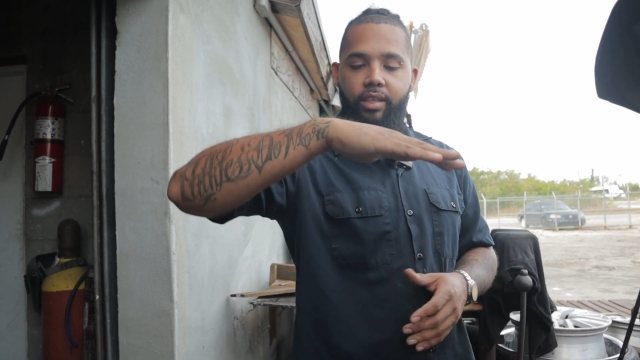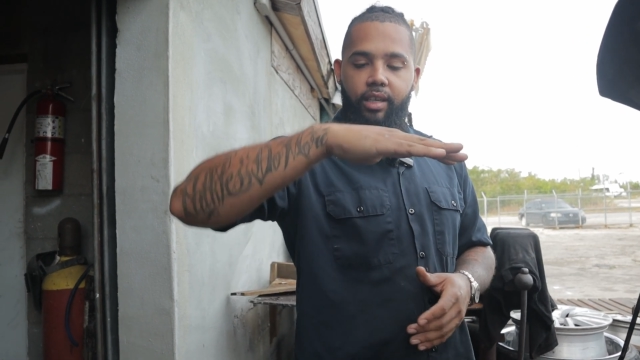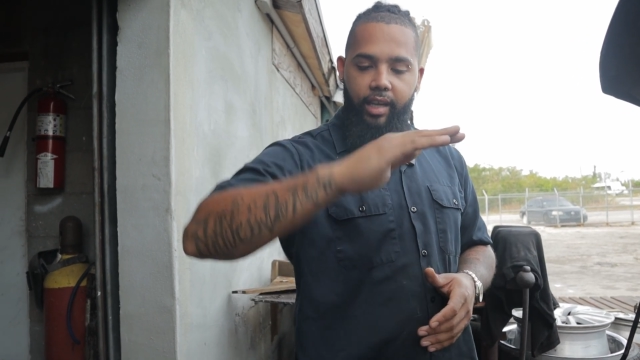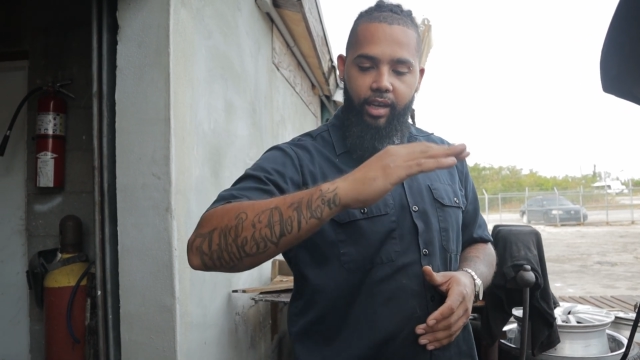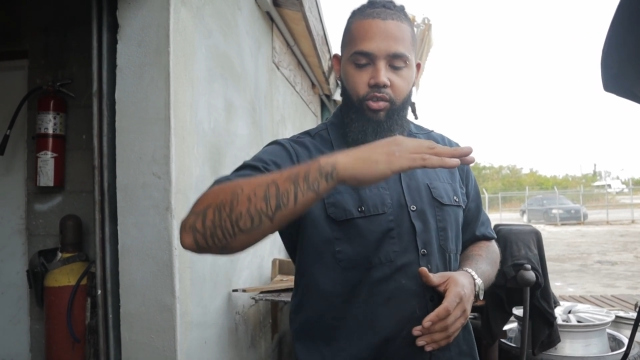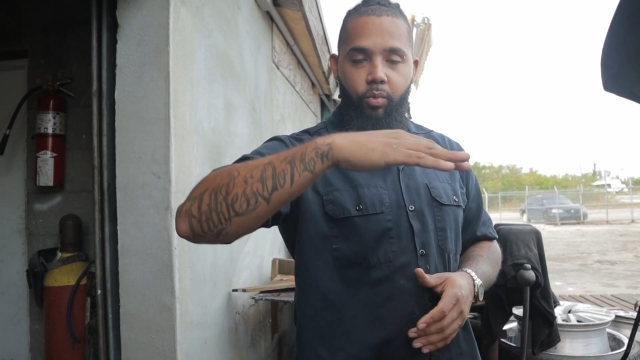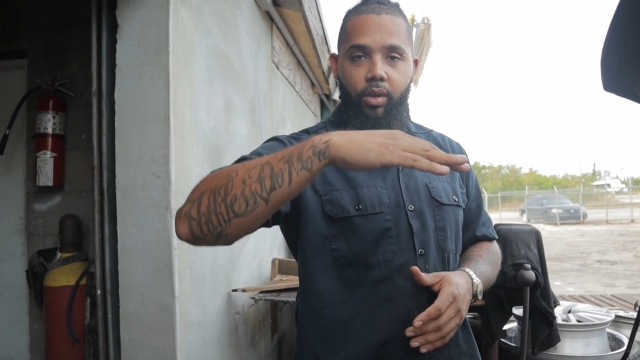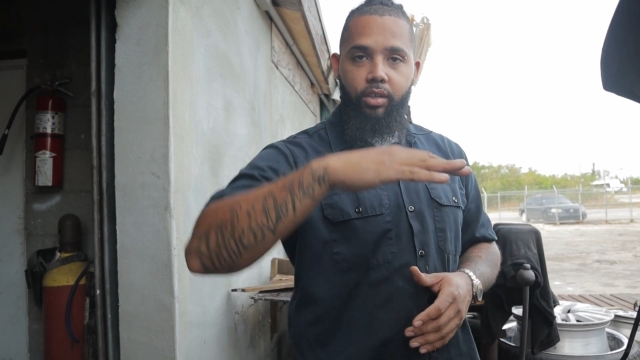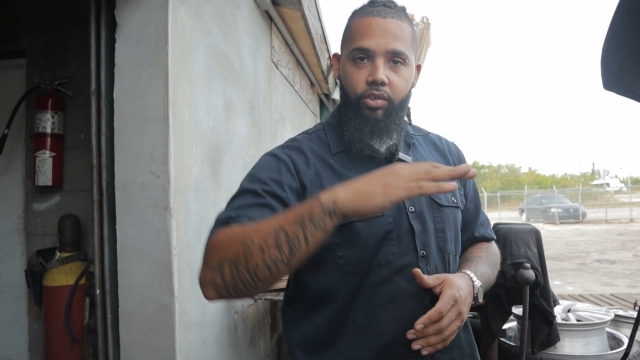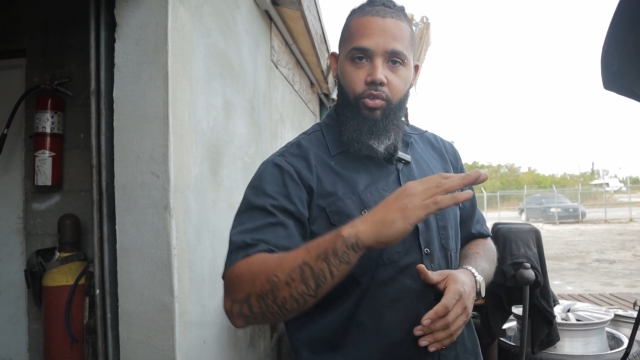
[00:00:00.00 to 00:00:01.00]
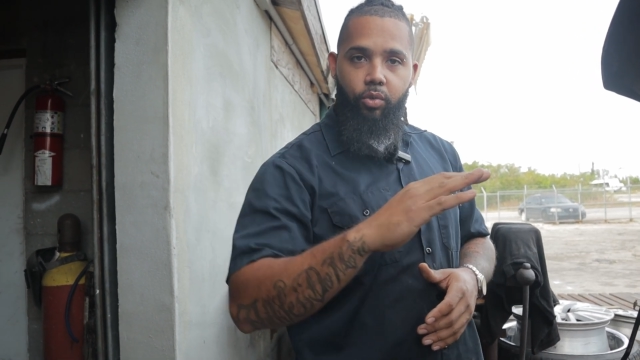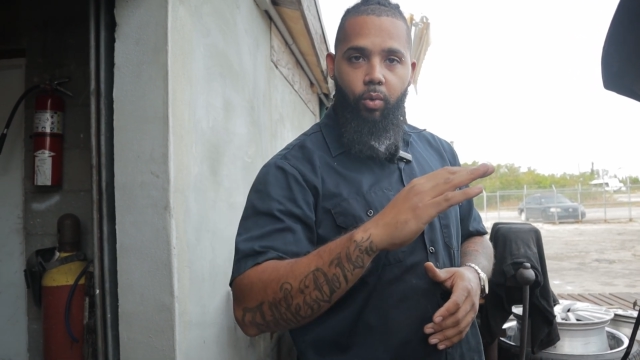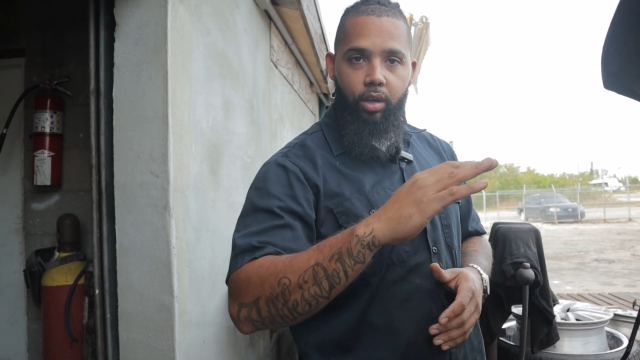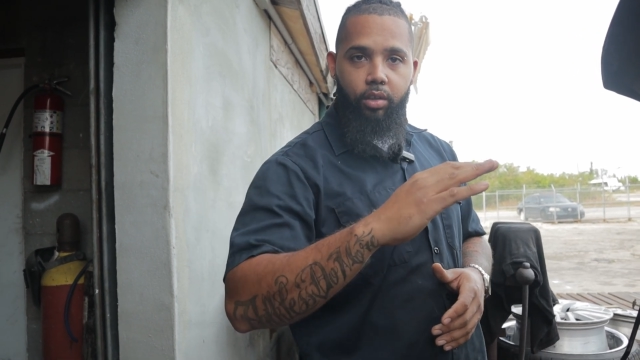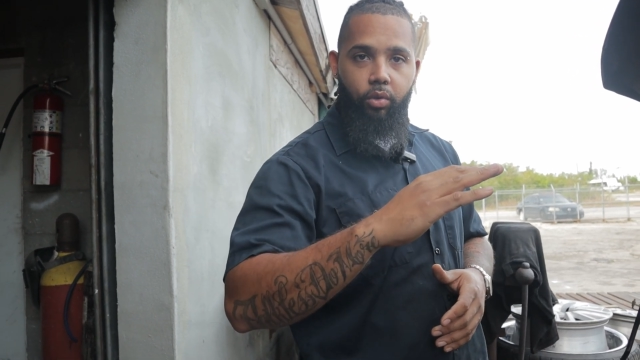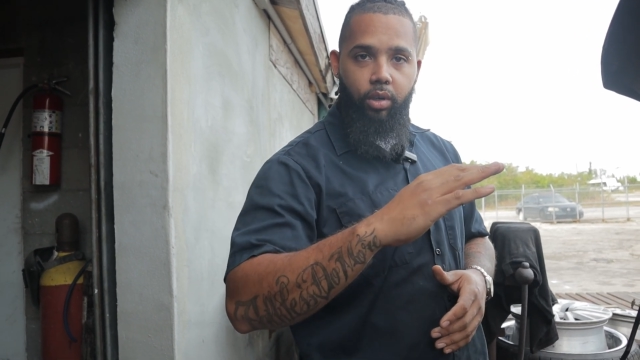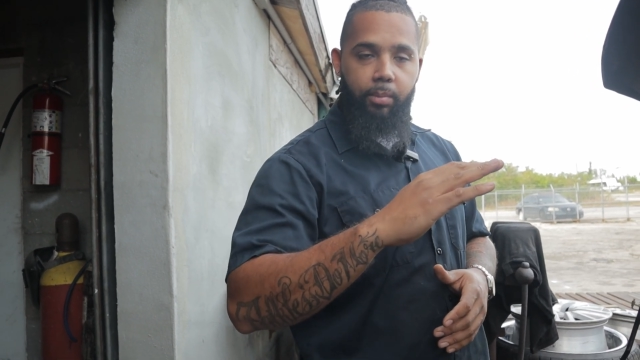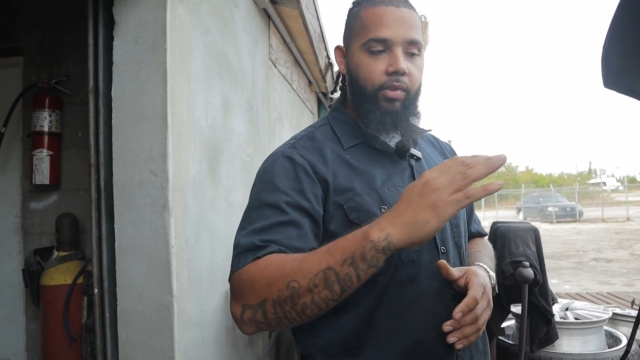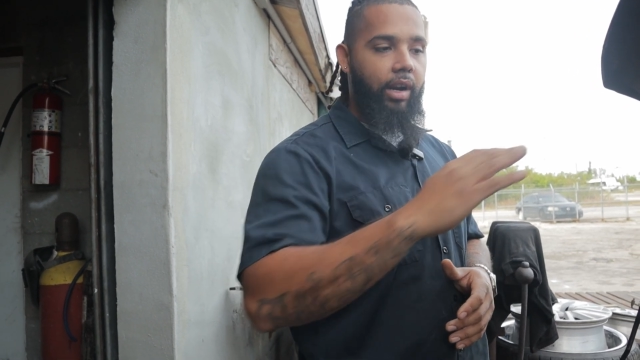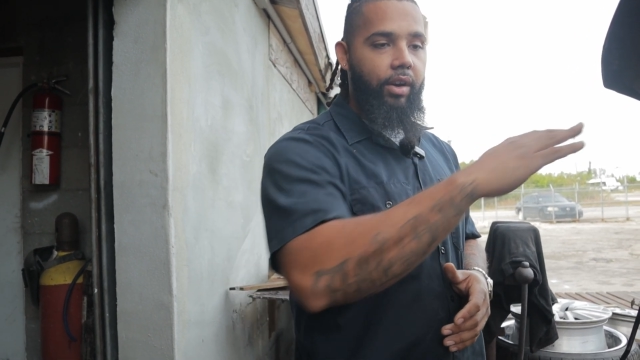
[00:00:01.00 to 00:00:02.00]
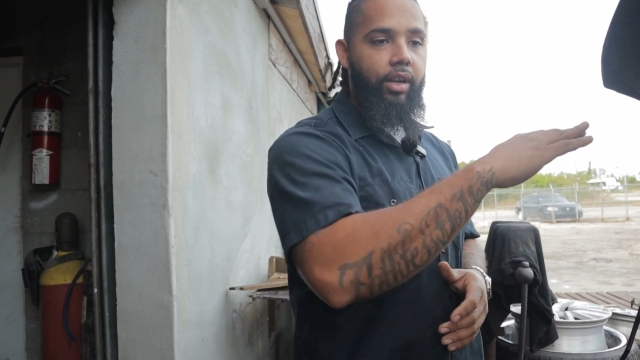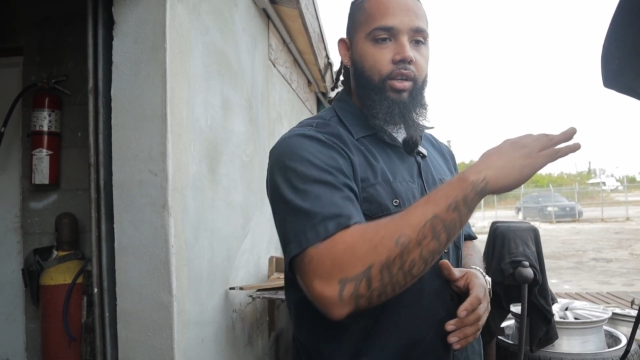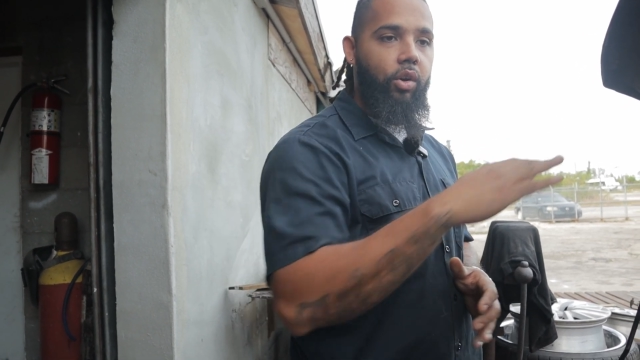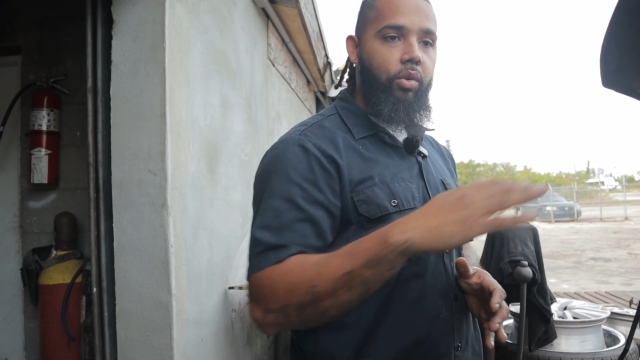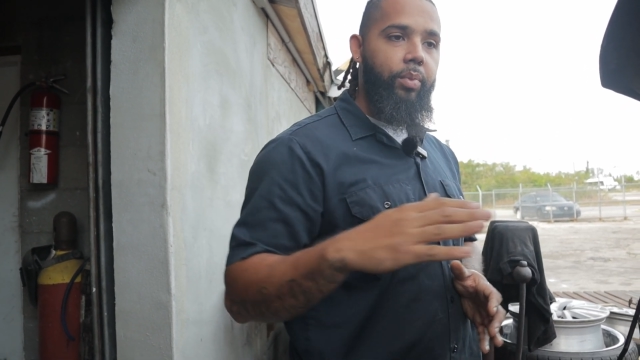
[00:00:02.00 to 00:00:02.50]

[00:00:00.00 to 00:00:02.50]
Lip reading: then yes, you want it to squat, load up the rear end and go.